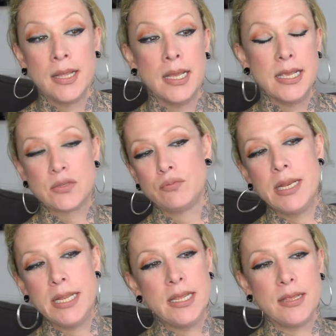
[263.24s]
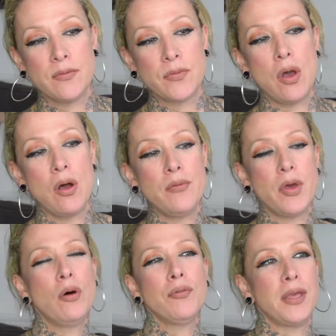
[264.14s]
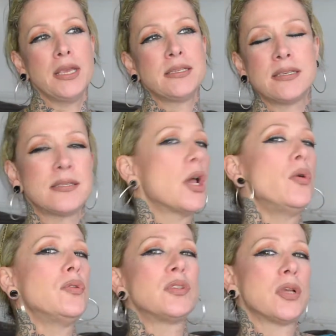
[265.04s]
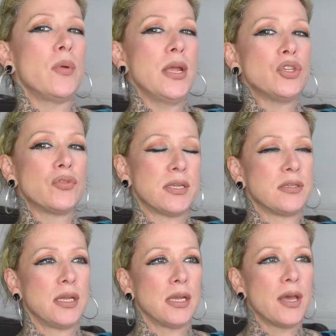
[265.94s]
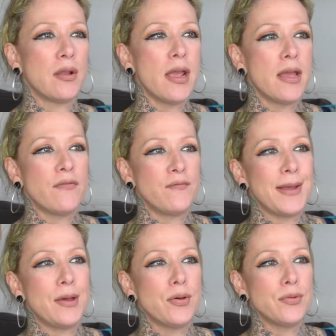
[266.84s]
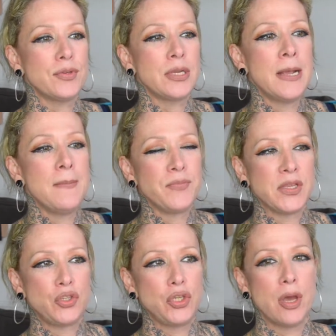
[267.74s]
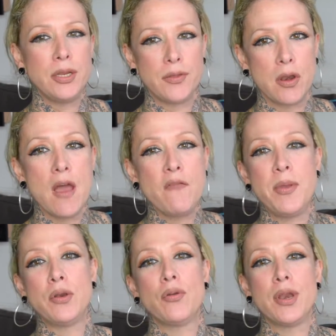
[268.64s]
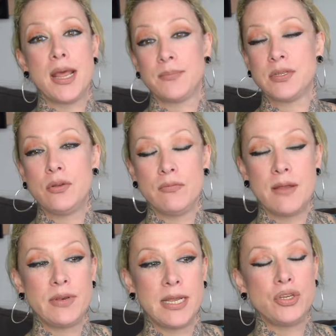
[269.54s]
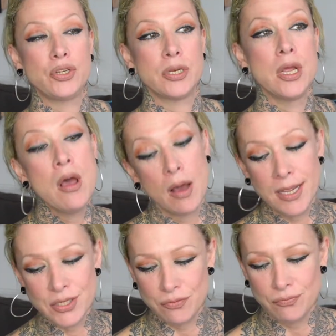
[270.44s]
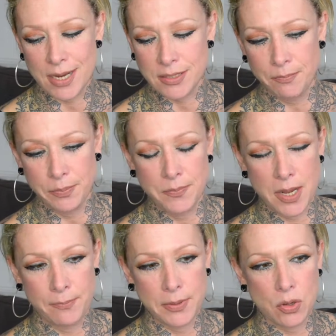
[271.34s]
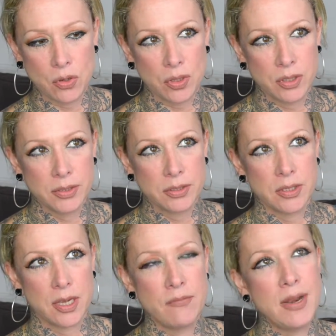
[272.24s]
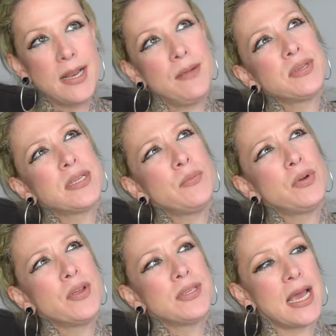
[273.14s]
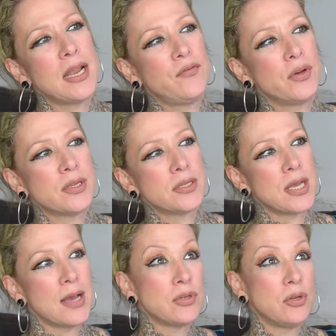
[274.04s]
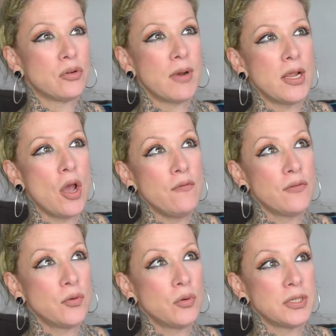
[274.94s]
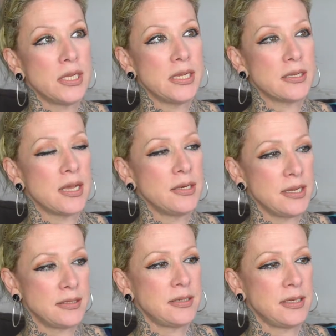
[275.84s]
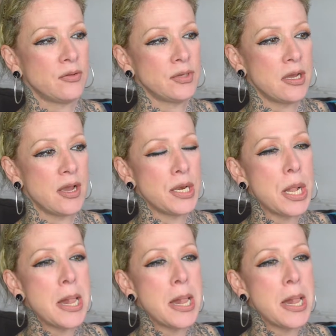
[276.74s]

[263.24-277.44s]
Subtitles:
It's really, the whole thing is so interesting, and I have found this journey that I've been on an absolute revelation. I actually read a blog. It was in one of those adverts, how to look great over 40, and yesterday online,